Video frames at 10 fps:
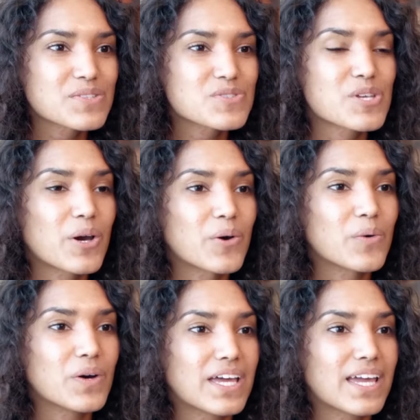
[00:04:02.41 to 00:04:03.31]

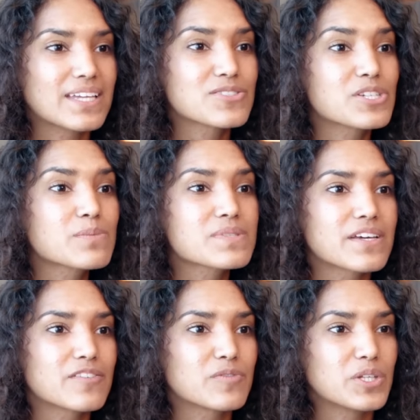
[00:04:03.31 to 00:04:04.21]
So in terms
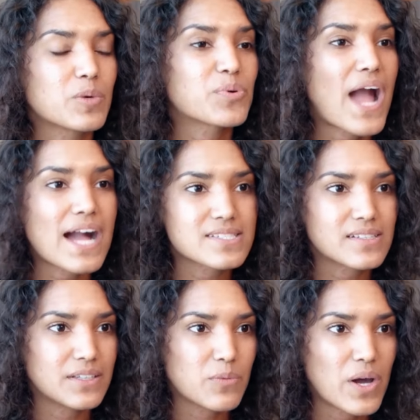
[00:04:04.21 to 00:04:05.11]
of,
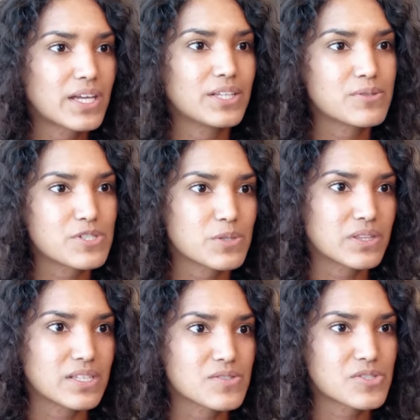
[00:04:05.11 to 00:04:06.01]
practically what can you do with
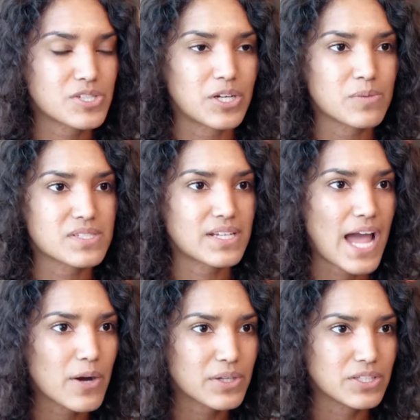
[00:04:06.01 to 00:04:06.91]
these terms and
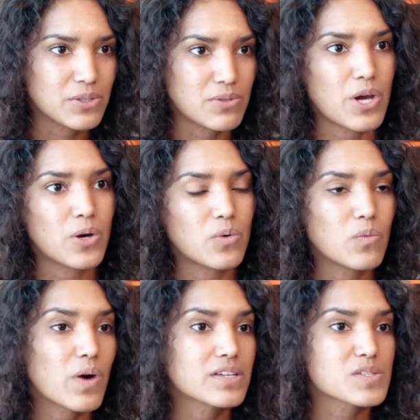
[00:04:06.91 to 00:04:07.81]
how can you know
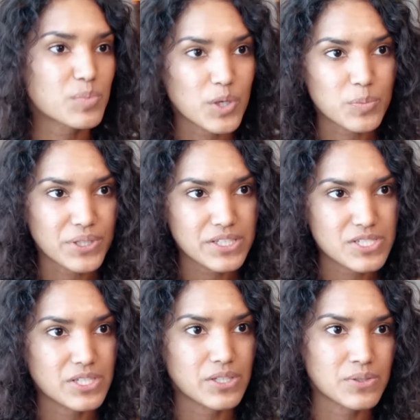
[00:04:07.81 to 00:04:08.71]
what is appropriate
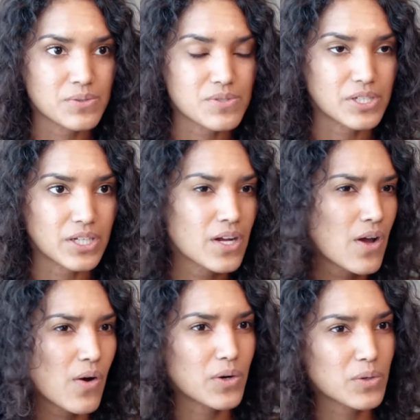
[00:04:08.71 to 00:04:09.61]
to use
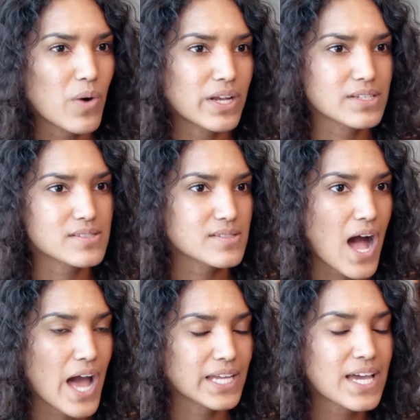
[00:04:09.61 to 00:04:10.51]
or what is
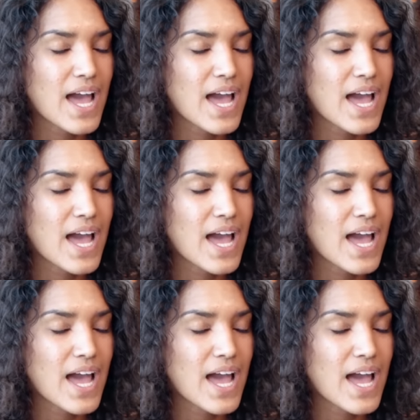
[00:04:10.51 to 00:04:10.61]
not?